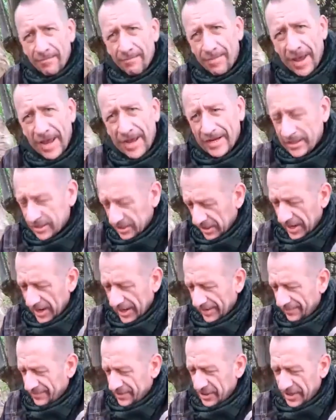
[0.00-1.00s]
tent pegs that
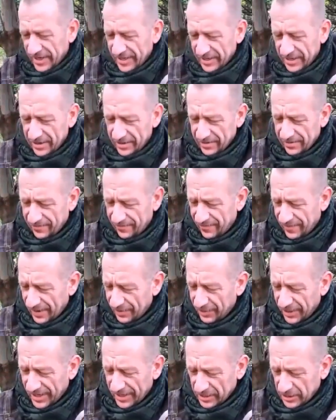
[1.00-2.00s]
I've seen,
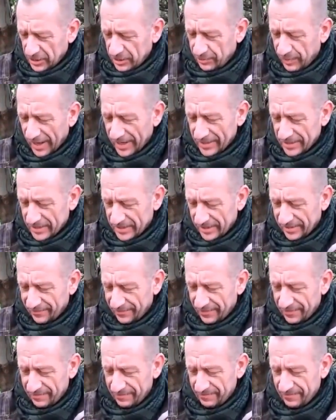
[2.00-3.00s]
very
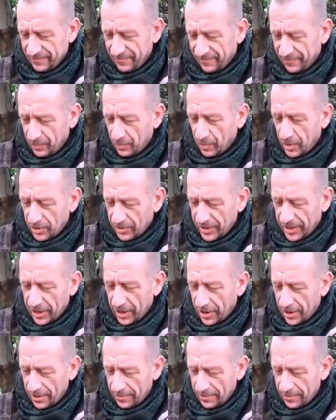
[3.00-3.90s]
expensive for what they